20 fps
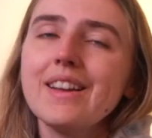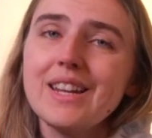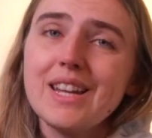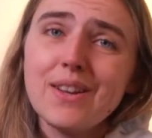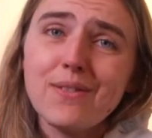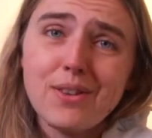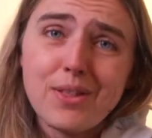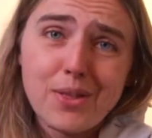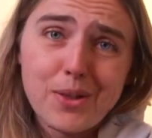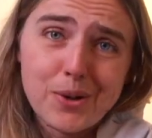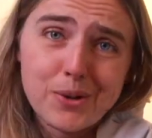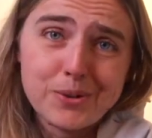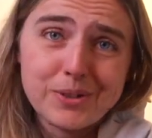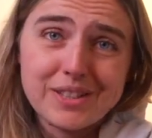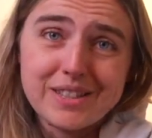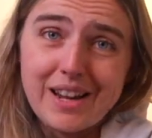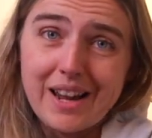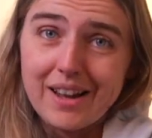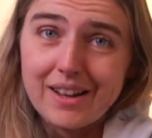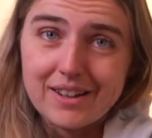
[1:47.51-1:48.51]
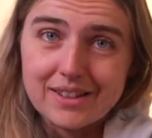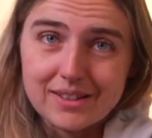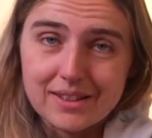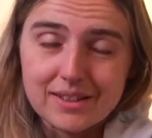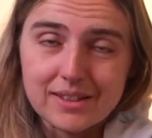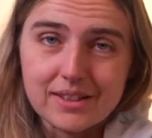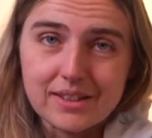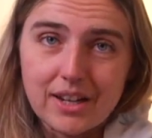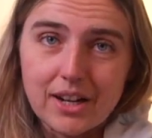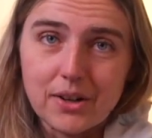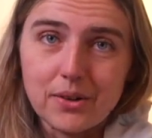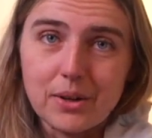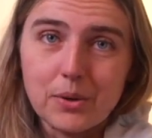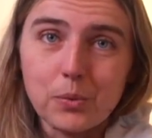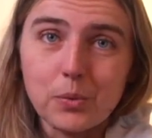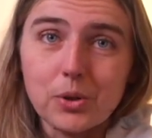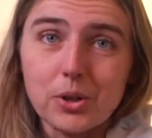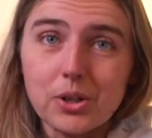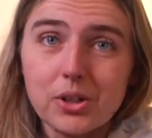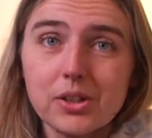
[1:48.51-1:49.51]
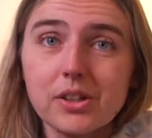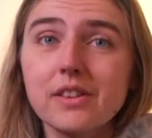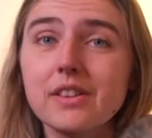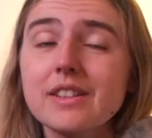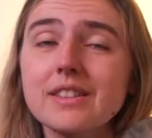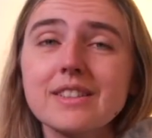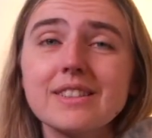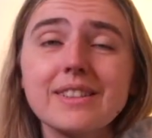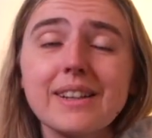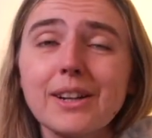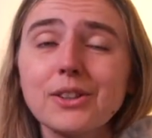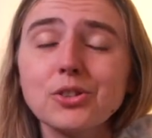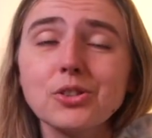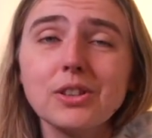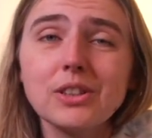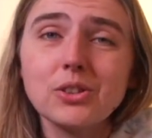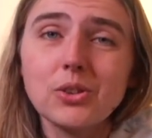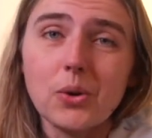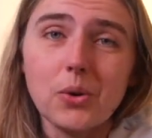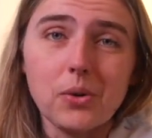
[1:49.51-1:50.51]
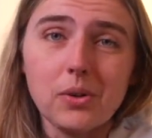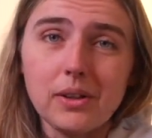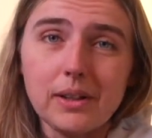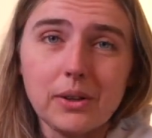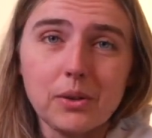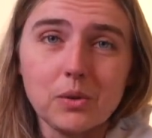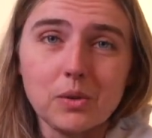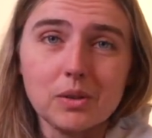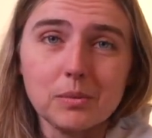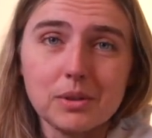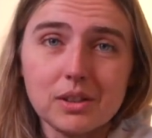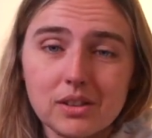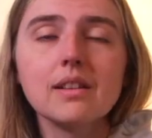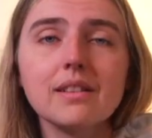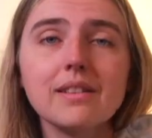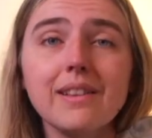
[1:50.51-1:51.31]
Even though debt is a scary word, this is actually totally normal.